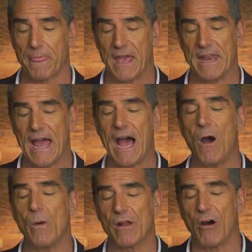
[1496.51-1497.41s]
and
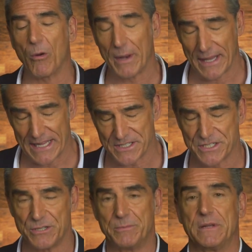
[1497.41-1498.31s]
how it all relates
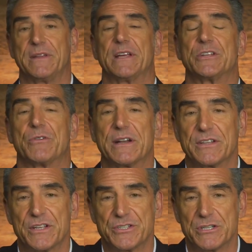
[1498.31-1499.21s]
to building a
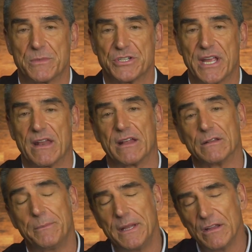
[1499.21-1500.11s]
direct-to-consumer channel. And we'll be